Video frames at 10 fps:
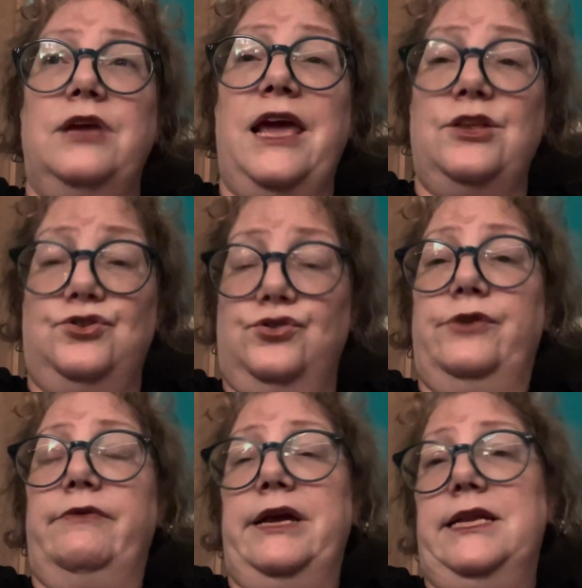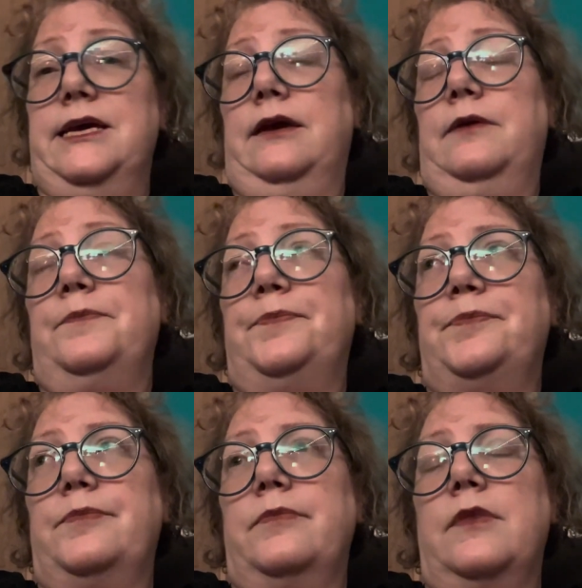Enjoy reading.
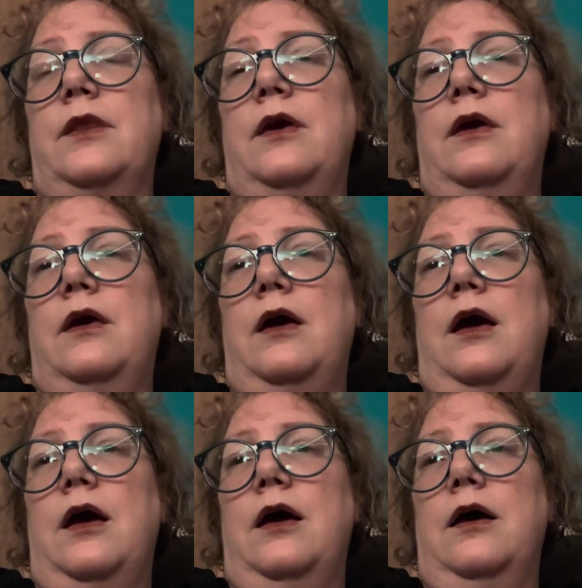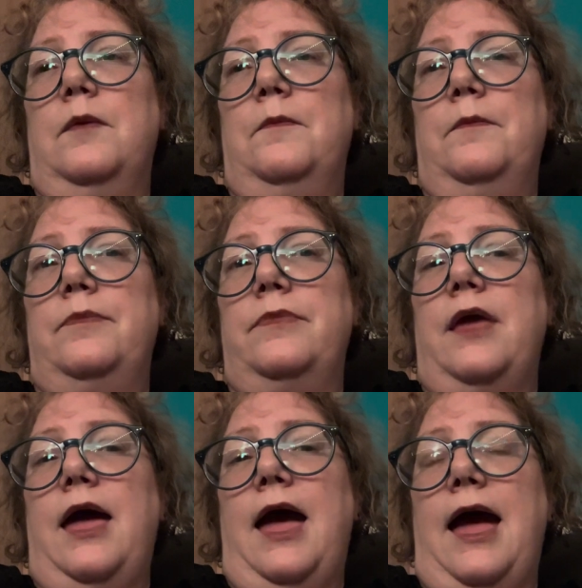And
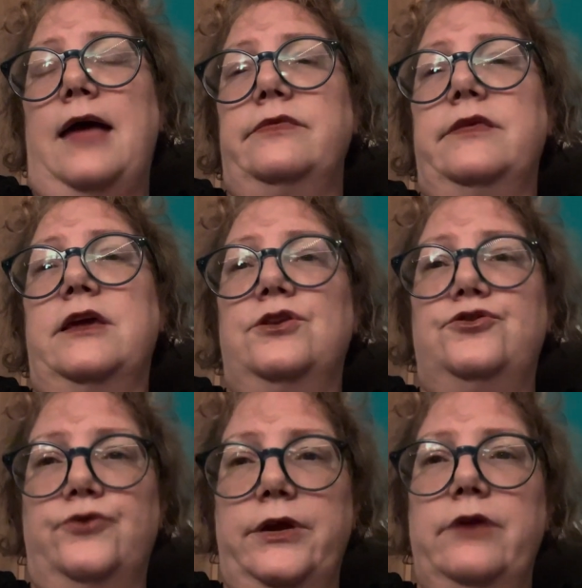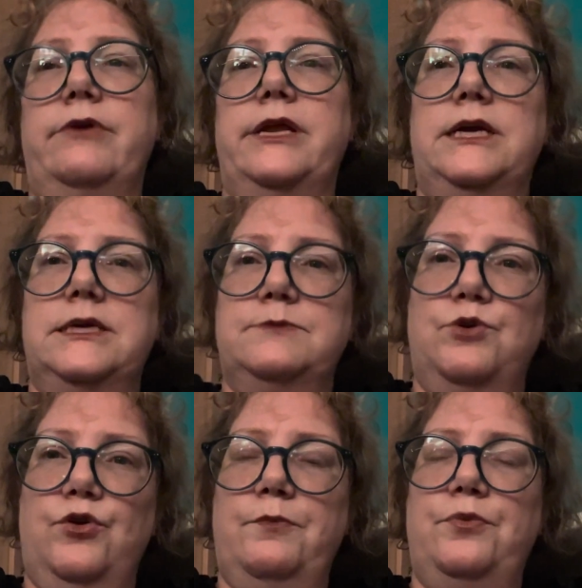the enjoying reading is
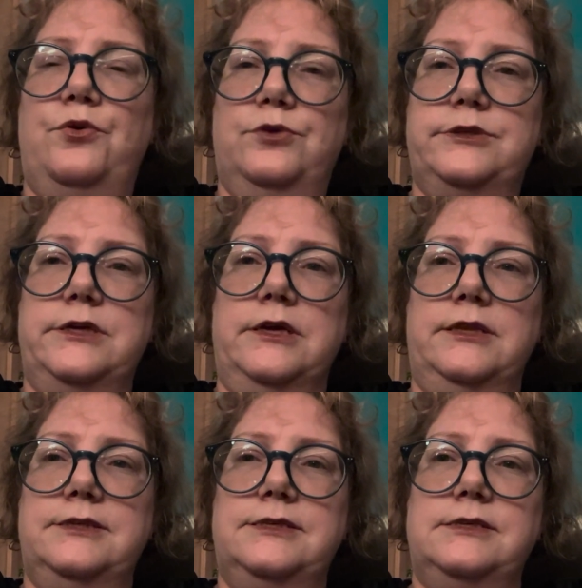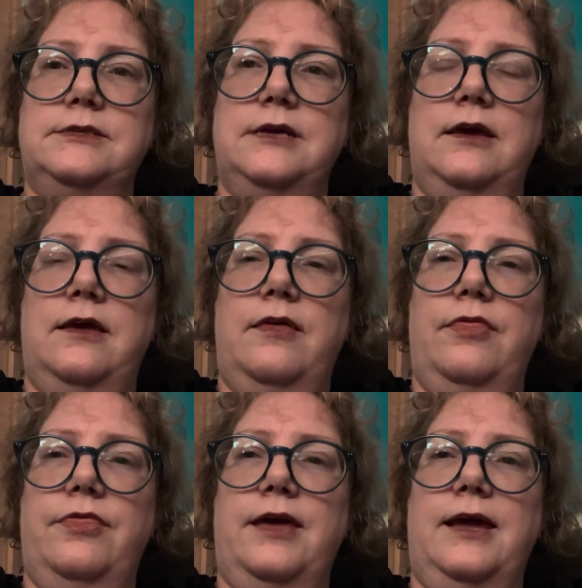more important
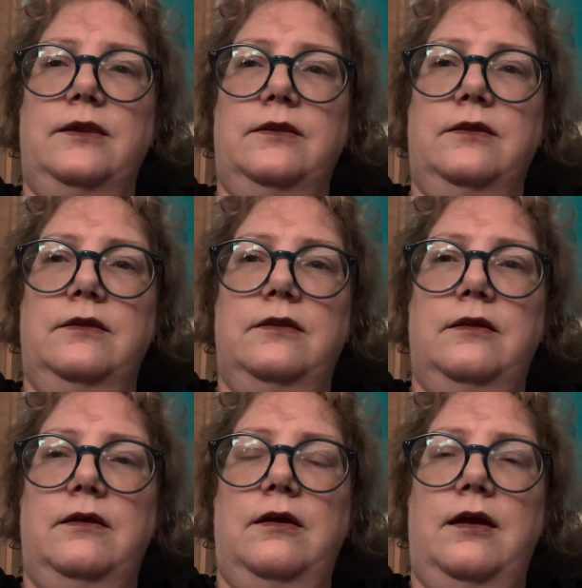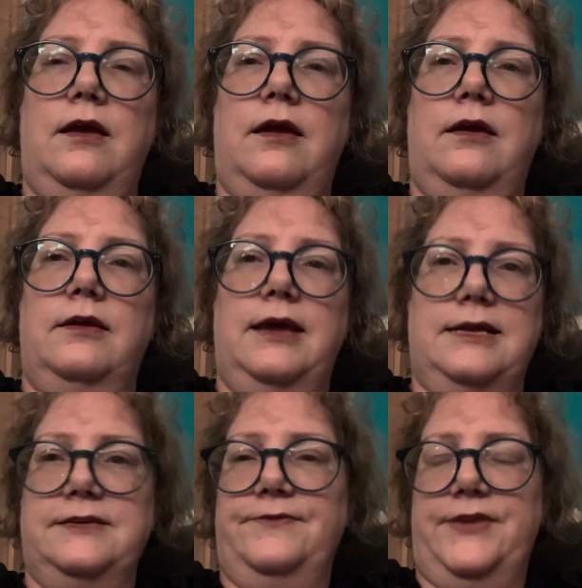than
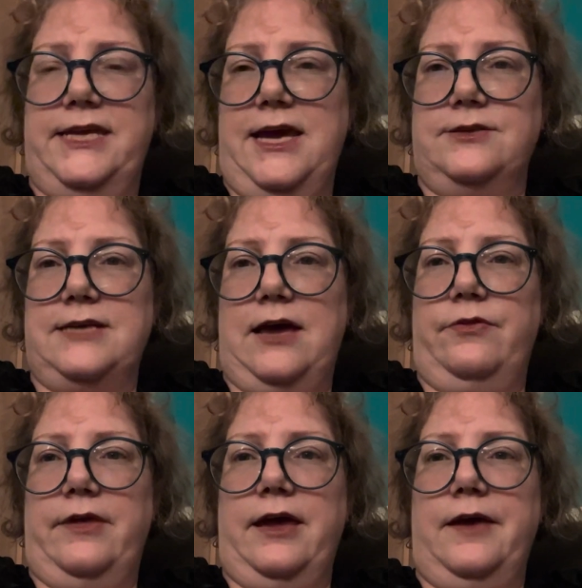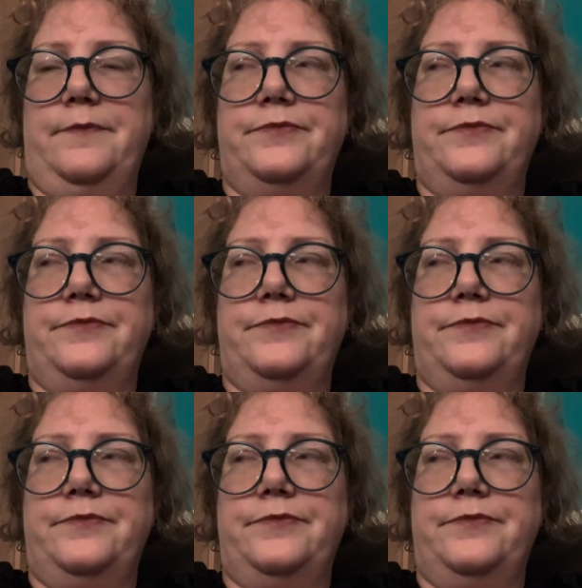getting videos out there.